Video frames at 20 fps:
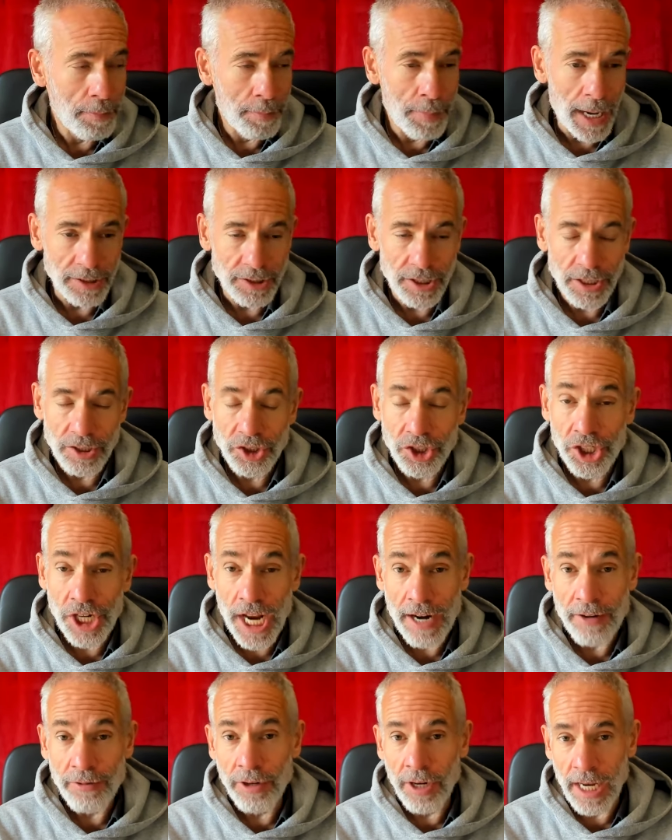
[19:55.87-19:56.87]
But
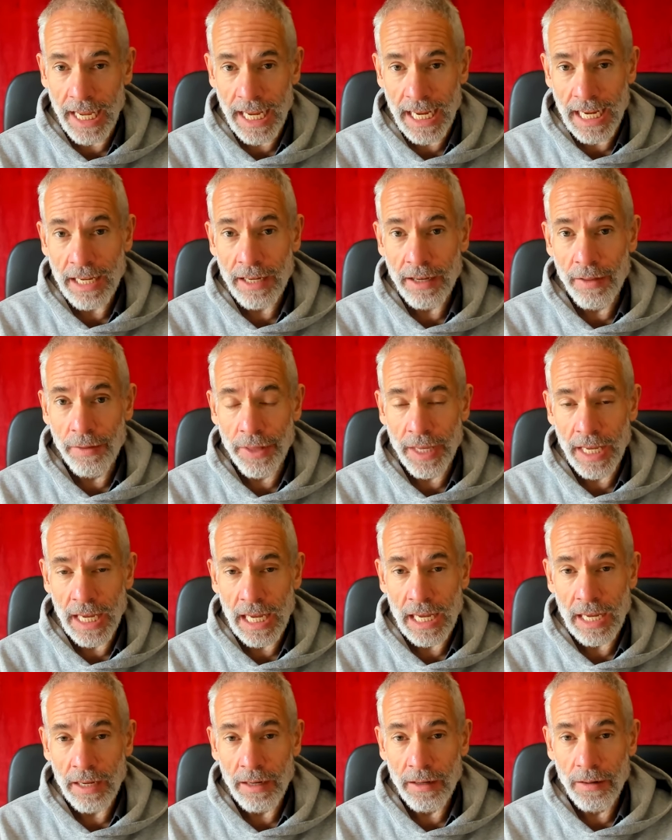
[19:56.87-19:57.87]
generally,
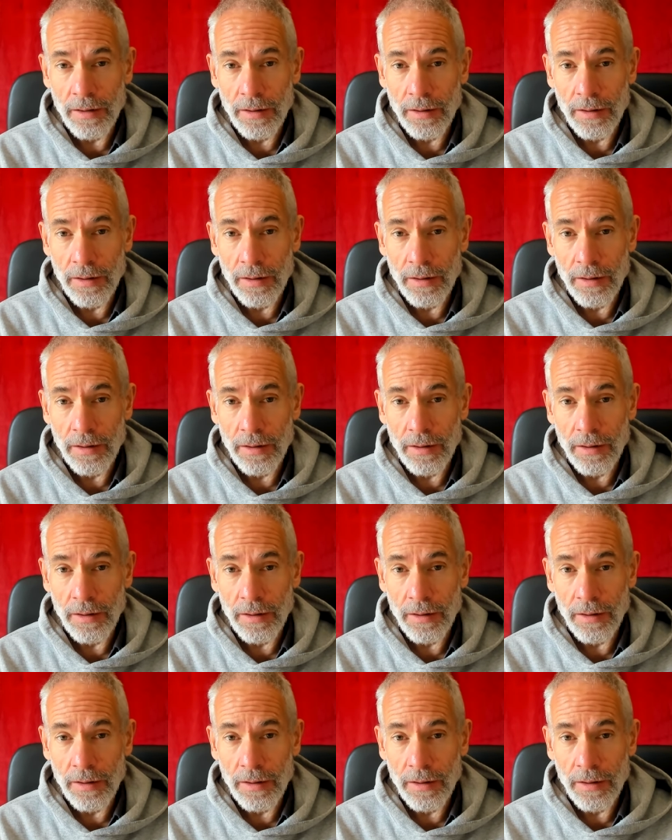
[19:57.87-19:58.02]
the